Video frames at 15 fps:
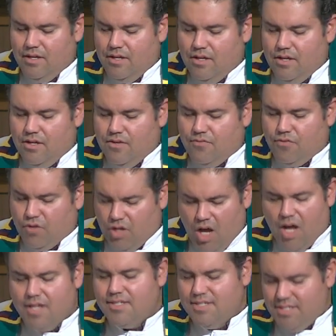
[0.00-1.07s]
For
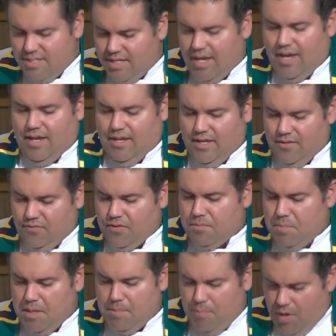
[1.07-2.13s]
God's sake, if it
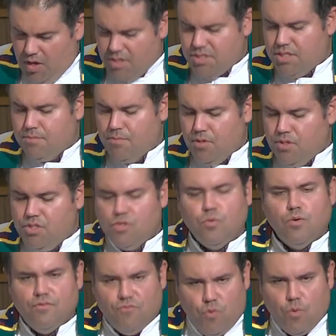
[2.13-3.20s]
be possible to
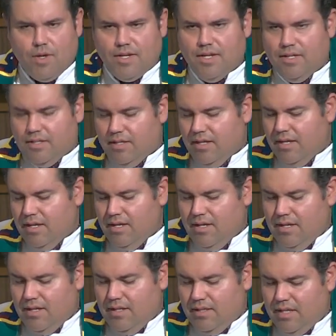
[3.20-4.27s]
avoid it,
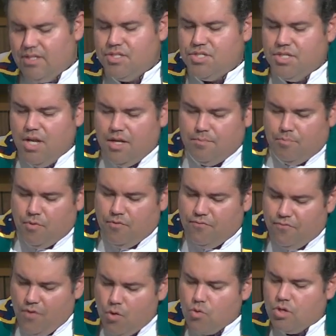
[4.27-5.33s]
let us not
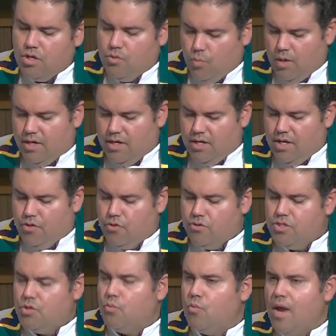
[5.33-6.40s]
provoke one another
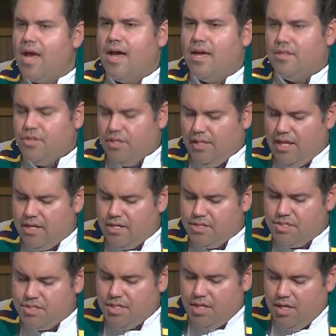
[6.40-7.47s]
to wrath. Let
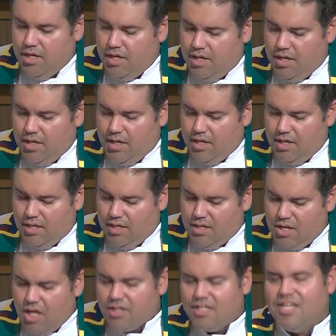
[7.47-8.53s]
us
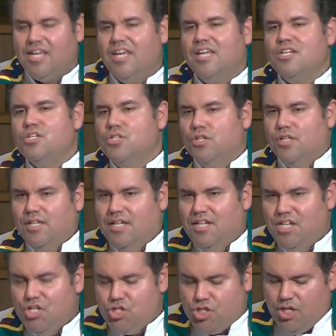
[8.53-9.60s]
not kindle in
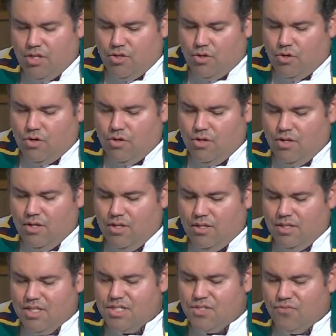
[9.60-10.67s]
each other
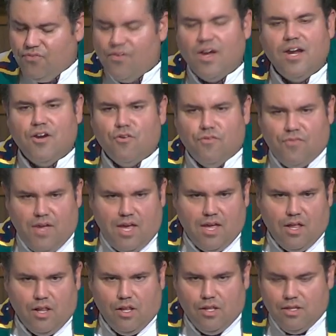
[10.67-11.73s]
this fire of
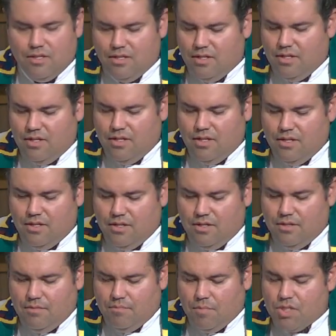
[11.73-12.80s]
hell,
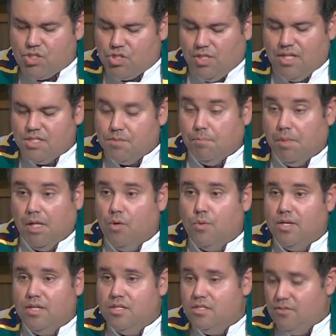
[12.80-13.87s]
much less blow it
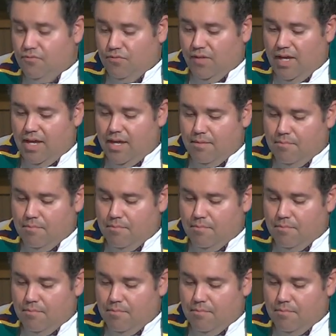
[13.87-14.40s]
into flame.